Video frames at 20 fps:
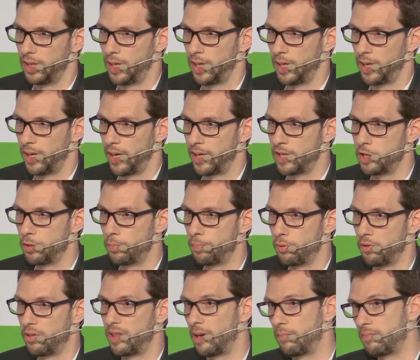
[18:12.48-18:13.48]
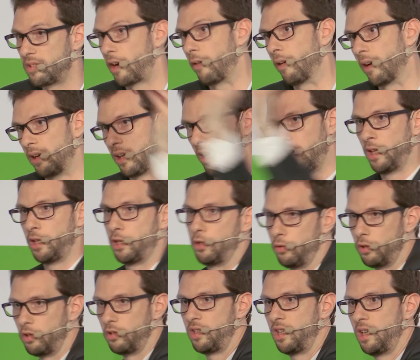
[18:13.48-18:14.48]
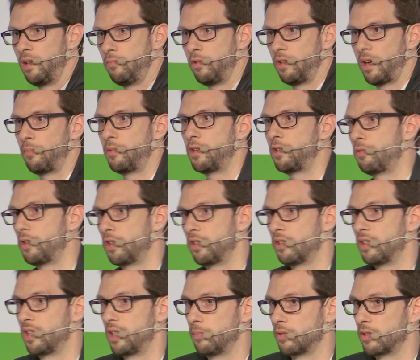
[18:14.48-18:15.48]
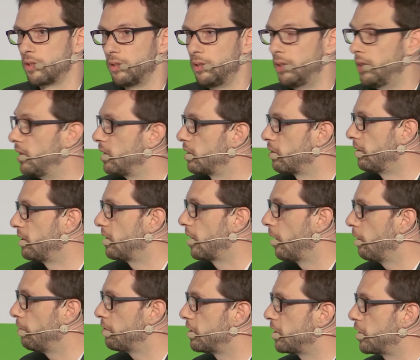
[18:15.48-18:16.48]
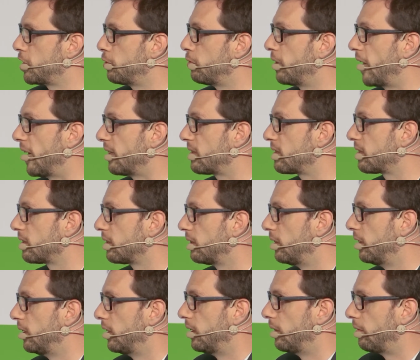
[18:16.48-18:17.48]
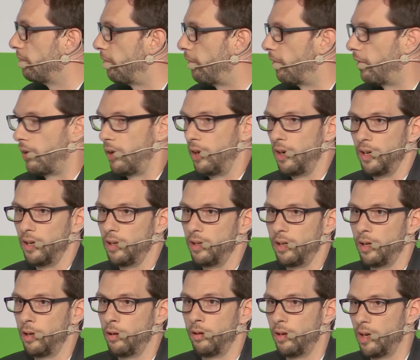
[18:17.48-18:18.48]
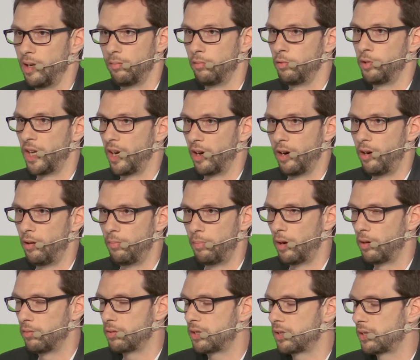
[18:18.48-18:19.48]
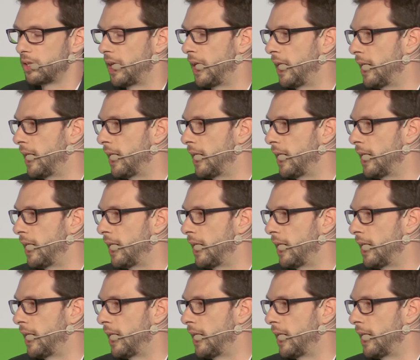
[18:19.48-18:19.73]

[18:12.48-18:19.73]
and you put them directly into the team, the administration teams. So it allows us to get for a year about